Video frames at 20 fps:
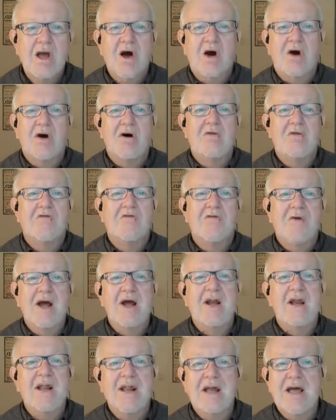on
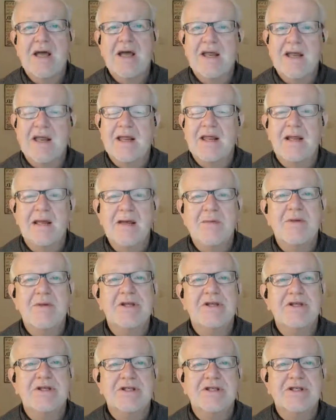Friday night. And let
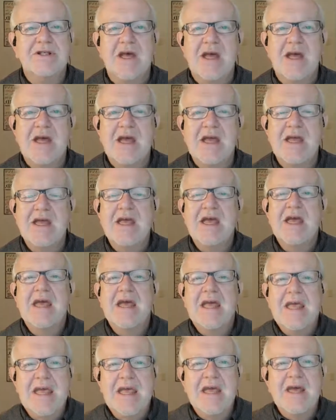me just say,
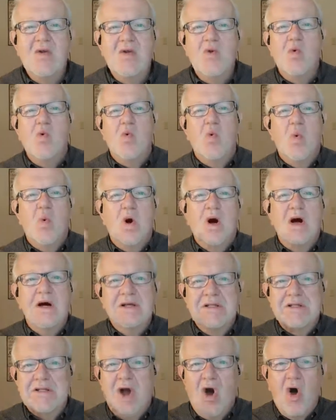it
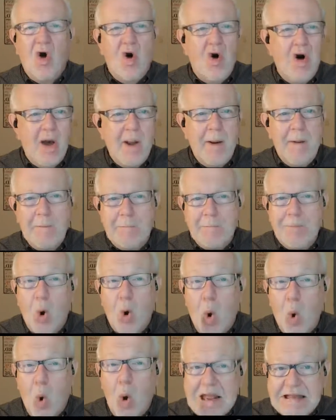was on
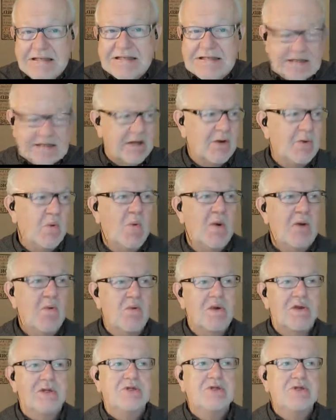point. We
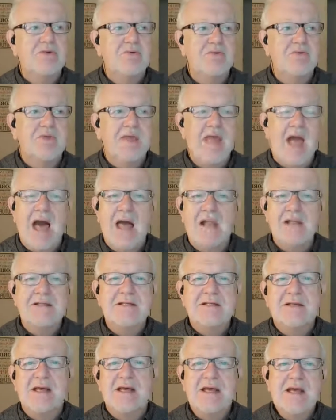went to the
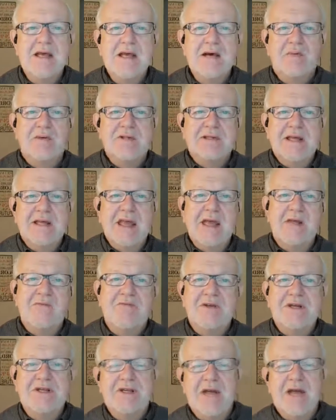island, went to
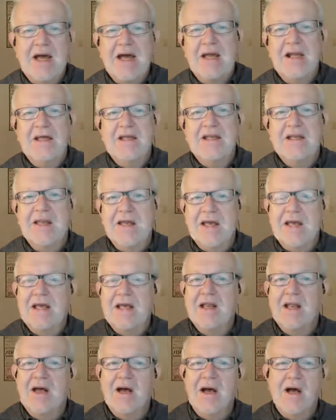Catfish Island,
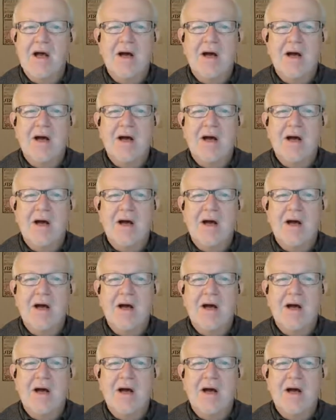and